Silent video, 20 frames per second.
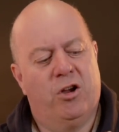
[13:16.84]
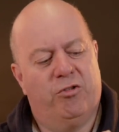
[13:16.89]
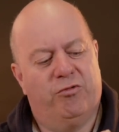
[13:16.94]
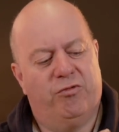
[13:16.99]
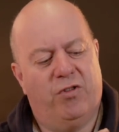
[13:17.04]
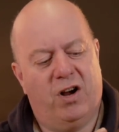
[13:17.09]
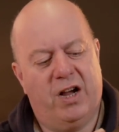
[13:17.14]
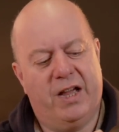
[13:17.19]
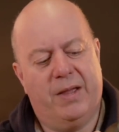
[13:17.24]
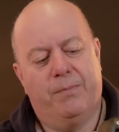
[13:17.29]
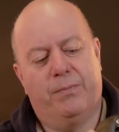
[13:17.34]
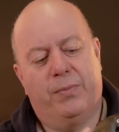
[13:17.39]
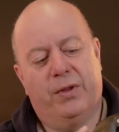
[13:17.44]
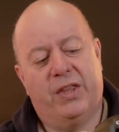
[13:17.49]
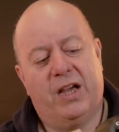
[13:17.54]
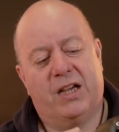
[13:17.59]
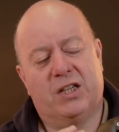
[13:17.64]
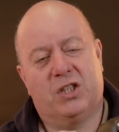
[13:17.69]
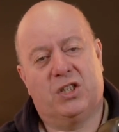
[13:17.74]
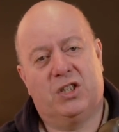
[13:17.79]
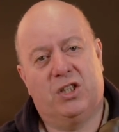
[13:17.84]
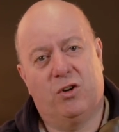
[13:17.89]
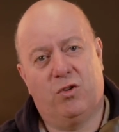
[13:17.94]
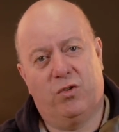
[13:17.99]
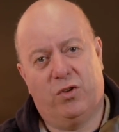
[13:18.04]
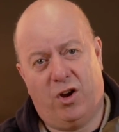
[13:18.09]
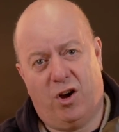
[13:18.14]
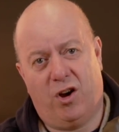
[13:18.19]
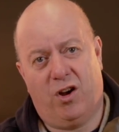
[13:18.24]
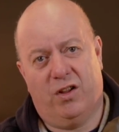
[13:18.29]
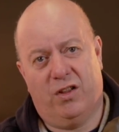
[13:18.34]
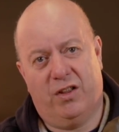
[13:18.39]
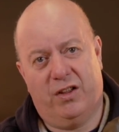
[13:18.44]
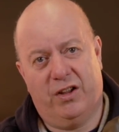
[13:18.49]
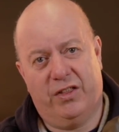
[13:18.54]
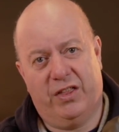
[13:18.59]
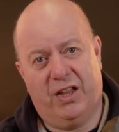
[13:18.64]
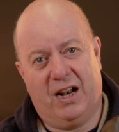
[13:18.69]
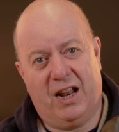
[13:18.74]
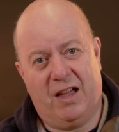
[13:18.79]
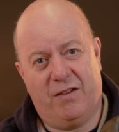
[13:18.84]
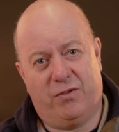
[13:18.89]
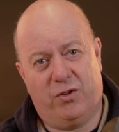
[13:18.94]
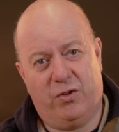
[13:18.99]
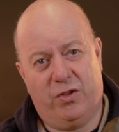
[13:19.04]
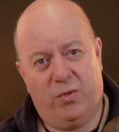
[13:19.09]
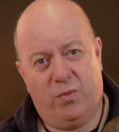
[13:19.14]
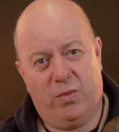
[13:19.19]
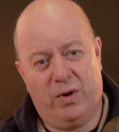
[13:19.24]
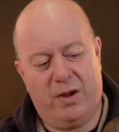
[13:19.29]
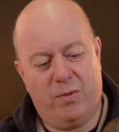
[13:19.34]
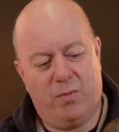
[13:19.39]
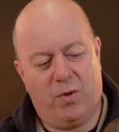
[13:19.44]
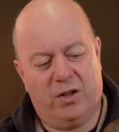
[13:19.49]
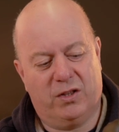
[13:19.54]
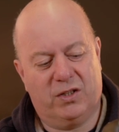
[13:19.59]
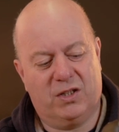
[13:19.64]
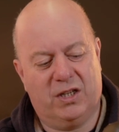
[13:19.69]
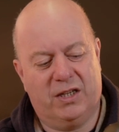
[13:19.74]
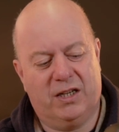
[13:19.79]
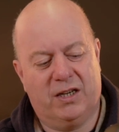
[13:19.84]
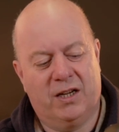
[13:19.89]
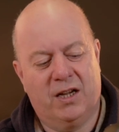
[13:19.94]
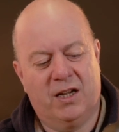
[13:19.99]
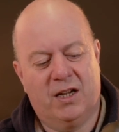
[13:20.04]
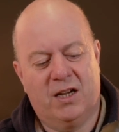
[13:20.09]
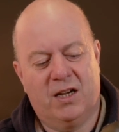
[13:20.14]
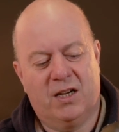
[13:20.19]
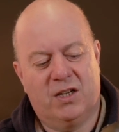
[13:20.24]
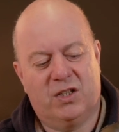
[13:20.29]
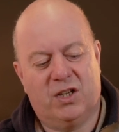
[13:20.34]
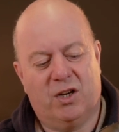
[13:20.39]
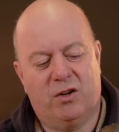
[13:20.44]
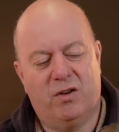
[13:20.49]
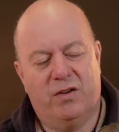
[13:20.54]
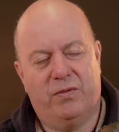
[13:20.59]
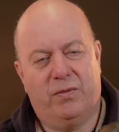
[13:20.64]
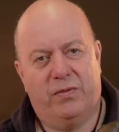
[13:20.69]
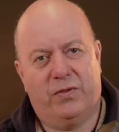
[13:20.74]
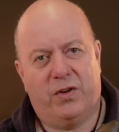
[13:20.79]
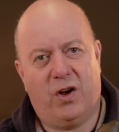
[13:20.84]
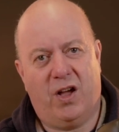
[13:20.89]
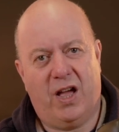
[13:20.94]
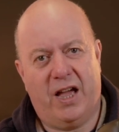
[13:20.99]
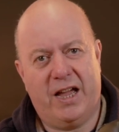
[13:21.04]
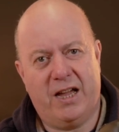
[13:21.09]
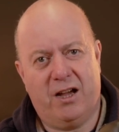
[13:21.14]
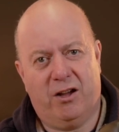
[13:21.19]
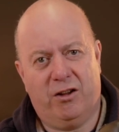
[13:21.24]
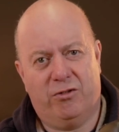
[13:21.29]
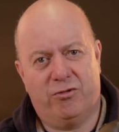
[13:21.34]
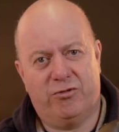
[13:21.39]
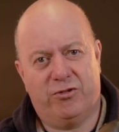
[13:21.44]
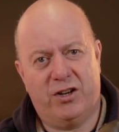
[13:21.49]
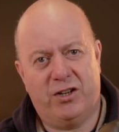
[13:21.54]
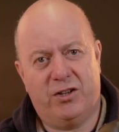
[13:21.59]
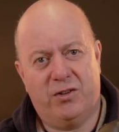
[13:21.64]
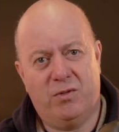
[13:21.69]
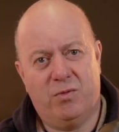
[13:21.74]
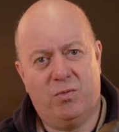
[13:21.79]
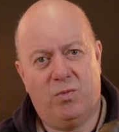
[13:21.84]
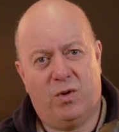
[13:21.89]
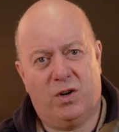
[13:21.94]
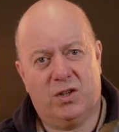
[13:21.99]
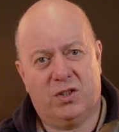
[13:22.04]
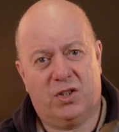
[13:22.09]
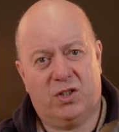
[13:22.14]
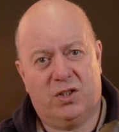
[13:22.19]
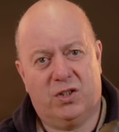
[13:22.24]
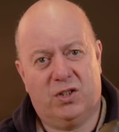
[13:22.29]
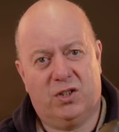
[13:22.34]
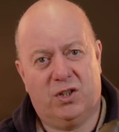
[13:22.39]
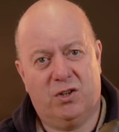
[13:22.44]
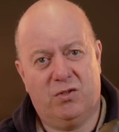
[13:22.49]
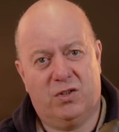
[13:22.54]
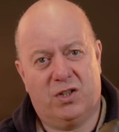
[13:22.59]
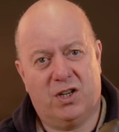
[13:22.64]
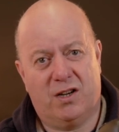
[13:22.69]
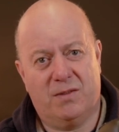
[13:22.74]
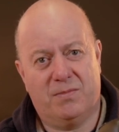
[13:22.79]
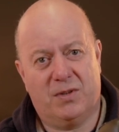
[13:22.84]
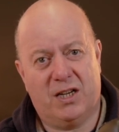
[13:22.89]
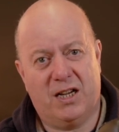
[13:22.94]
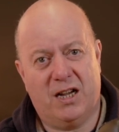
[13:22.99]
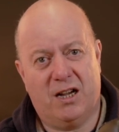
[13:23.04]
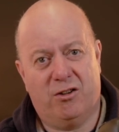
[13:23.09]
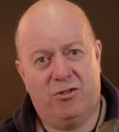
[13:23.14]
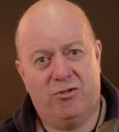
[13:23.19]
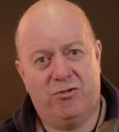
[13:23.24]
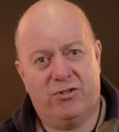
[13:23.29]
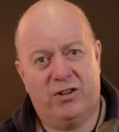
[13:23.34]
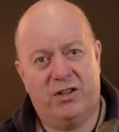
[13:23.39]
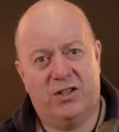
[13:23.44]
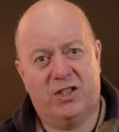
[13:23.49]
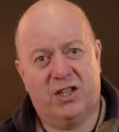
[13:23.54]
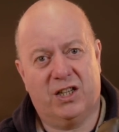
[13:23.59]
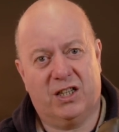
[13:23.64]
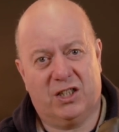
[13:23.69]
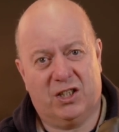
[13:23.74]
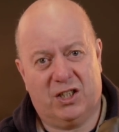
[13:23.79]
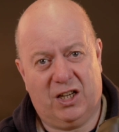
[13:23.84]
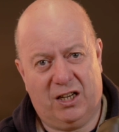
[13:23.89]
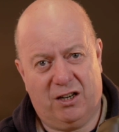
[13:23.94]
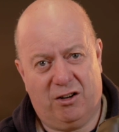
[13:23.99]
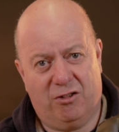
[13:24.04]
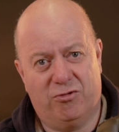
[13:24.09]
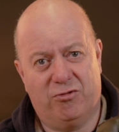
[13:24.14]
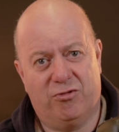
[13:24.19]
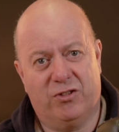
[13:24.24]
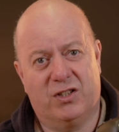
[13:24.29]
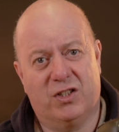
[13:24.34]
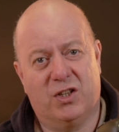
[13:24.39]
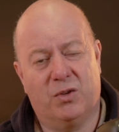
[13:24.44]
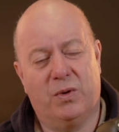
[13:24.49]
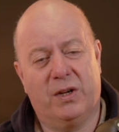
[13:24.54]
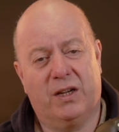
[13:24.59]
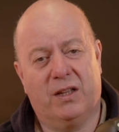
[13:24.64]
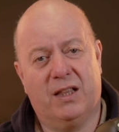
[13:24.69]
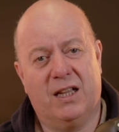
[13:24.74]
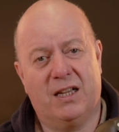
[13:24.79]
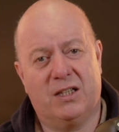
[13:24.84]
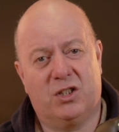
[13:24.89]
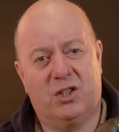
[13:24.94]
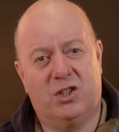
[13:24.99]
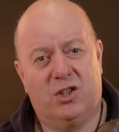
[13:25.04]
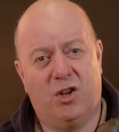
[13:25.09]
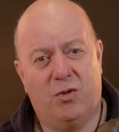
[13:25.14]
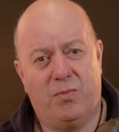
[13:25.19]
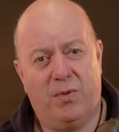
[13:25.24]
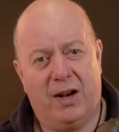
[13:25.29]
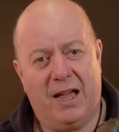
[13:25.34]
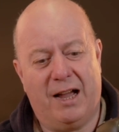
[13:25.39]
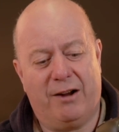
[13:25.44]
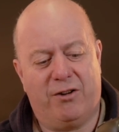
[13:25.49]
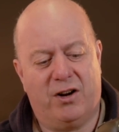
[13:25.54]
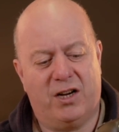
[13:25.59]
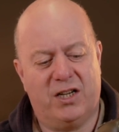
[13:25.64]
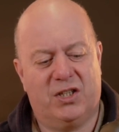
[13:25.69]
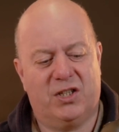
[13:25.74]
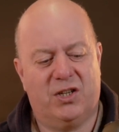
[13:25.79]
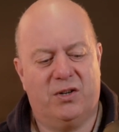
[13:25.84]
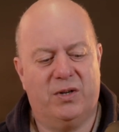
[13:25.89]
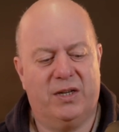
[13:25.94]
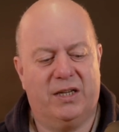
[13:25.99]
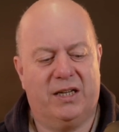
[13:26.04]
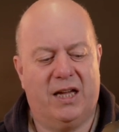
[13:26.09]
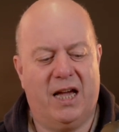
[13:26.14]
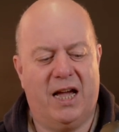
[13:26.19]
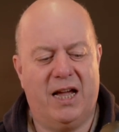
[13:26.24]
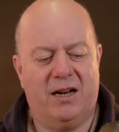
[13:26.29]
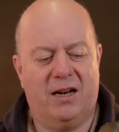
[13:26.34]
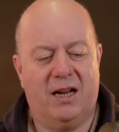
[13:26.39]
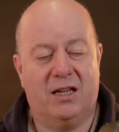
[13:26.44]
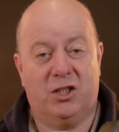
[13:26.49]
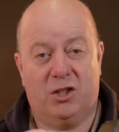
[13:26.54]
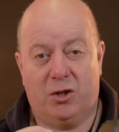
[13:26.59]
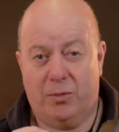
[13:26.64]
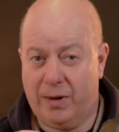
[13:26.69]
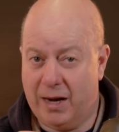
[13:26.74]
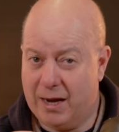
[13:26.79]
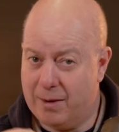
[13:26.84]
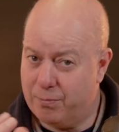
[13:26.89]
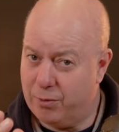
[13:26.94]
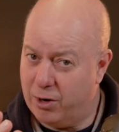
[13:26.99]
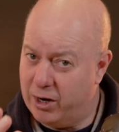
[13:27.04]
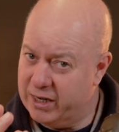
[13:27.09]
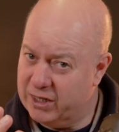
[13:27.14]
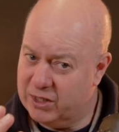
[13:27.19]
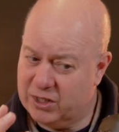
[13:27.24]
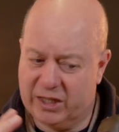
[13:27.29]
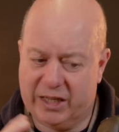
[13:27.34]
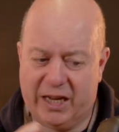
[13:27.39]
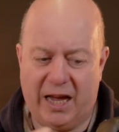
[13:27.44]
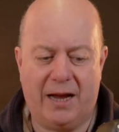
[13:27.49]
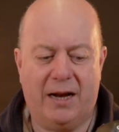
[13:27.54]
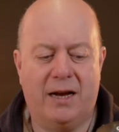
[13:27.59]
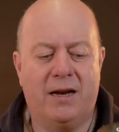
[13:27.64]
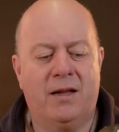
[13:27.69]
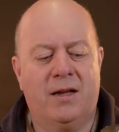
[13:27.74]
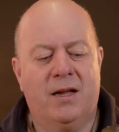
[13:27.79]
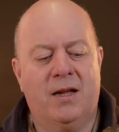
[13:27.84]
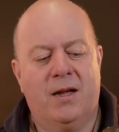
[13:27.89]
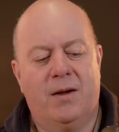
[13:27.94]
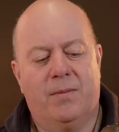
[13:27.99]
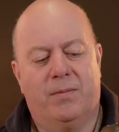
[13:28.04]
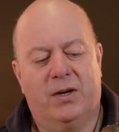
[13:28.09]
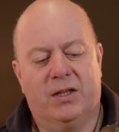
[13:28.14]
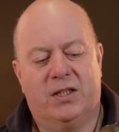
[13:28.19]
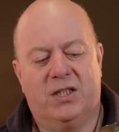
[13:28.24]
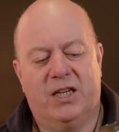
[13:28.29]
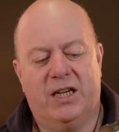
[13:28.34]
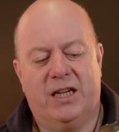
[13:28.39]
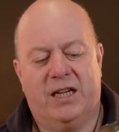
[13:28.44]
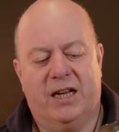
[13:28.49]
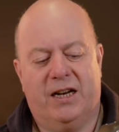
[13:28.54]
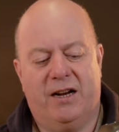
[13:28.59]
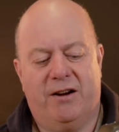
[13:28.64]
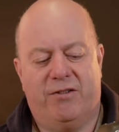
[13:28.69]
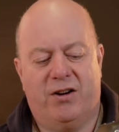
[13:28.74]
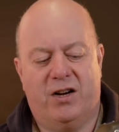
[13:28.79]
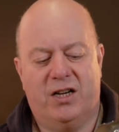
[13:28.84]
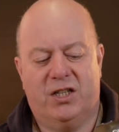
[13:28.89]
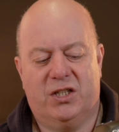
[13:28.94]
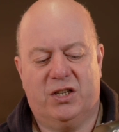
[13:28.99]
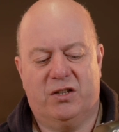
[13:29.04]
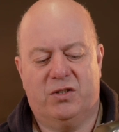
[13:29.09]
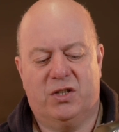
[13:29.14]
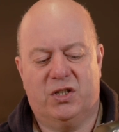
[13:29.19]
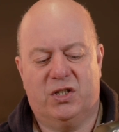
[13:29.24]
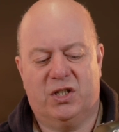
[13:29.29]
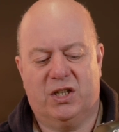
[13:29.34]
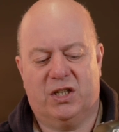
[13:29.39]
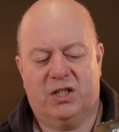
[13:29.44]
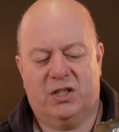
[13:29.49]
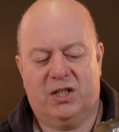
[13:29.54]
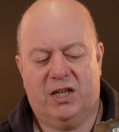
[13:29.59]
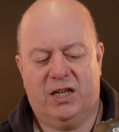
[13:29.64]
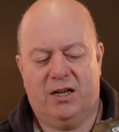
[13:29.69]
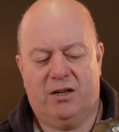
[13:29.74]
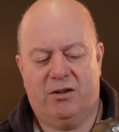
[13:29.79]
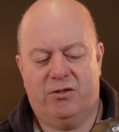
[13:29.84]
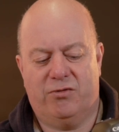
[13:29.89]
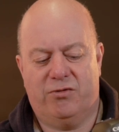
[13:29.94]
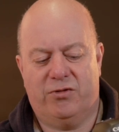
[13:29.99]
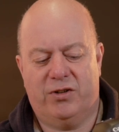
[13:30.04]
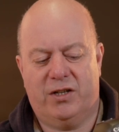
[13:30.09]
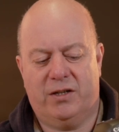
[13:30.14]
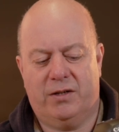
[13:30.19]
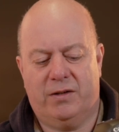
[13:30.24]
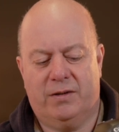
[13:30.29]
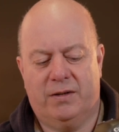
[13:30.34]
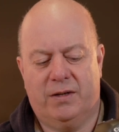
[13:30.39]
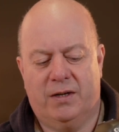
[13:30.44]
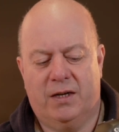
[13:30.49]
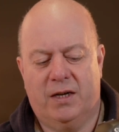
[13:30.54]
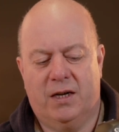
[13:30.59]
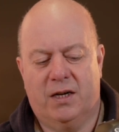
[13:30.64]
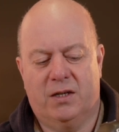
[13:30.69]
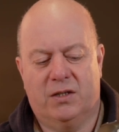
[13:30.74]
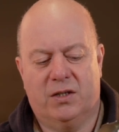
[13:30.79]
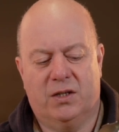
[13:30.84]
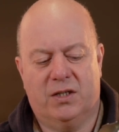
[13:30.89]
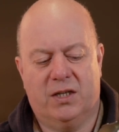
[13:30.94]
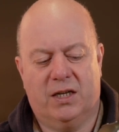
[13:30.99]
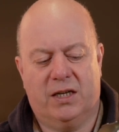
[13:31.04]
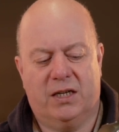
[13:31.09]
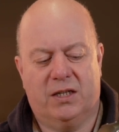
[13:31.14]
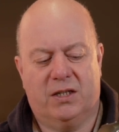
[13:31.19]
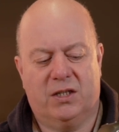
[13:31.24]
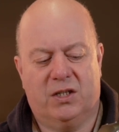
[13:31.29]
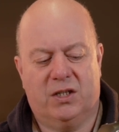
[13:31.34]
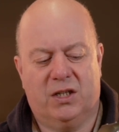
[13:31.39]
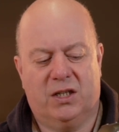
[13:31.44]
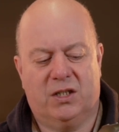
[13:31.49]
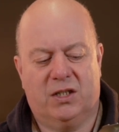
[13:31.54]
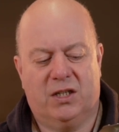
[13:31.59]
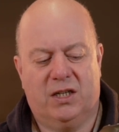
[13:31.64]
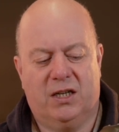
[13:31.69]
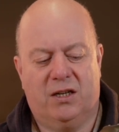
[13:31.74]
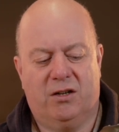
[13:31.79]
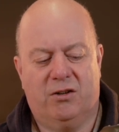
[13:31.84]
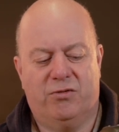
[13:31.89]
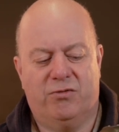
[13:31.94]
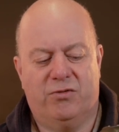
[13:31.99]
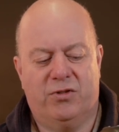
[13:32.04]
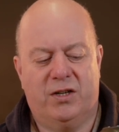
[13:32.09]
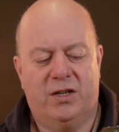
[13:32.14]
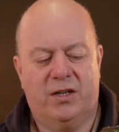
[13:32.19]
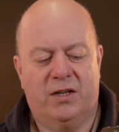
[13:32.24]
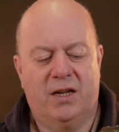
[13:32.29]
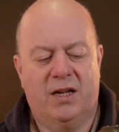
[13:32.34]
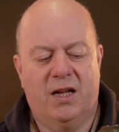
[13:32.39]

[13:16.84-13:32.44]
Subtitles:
Right, but that's still not at the level that we wanted. So if we've got 800, what's 2 times 800? 1600. So let's double our ISO again. Let's double our brightness again by taking our ISO to 1600. So take it to 1600.